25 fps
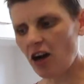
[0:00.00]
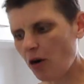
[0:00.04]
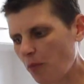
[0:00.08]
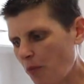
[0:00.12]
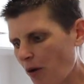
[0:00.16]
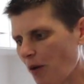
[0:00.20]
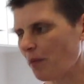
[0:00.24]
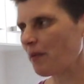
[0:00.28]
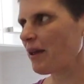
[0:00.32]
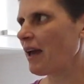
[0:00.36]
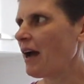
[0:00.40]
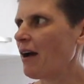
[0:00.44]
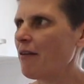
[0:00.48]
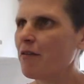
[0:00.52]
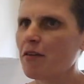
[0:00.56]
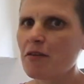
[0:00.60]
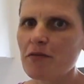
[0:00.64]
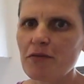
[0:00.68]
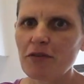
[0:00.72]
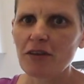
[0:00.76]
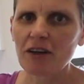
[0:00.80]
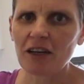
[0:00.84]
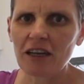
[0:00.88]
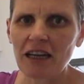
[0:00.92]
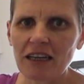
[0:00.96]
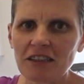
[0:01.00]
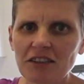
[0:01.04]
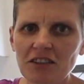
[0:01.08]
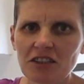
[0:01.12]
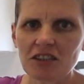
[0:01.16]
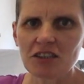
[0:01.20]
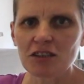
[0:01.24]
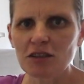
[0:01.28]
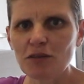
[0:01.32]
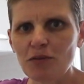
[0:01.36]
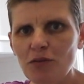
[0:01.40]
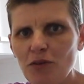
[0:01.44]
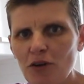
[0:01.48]
I'll probably have it for
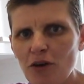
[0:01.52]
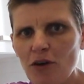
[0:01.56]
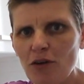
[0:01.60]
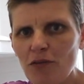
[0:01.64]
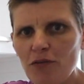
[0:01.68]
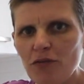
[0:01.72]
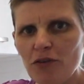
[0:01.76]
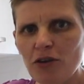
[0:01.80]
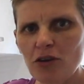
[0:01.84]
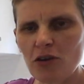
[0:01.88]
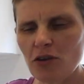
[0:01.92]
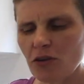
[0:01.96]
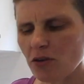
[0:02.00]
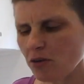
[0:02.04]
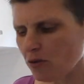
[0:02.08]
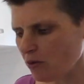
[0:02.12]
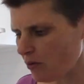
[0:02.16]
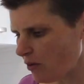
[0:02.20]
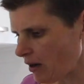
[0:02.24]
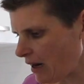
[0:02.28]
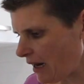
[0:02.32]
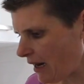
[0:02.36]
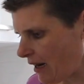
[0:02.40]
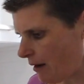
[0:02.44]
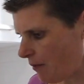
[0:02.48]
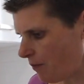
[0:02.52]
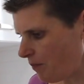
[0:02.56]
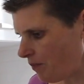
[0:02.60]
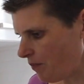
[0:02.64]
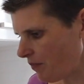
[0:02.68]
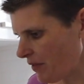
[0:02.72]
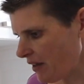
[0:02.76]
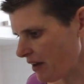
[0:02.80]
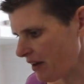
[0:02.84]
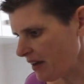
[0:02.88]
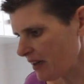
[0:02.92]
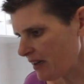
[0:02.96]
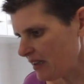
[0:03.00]
lunches for a few
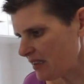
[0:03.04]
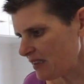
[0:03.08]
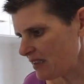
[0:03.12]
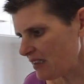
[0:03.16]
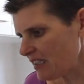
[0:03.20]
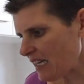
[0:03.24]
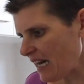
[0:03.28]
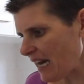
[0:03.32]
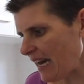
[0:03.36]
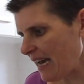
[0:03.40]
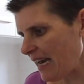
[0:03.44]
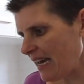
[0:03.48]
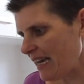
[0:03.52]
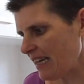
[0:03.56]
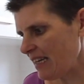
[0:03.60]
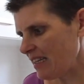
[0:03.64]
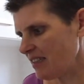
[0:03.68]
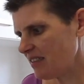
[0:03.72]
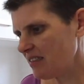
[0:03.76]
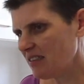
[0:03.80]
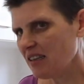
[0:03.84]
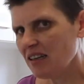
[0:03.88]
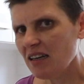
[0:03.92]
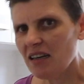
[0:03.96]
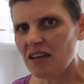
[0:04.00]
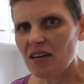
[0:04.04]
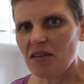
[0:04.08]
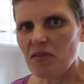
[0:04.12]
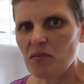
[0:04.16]
days.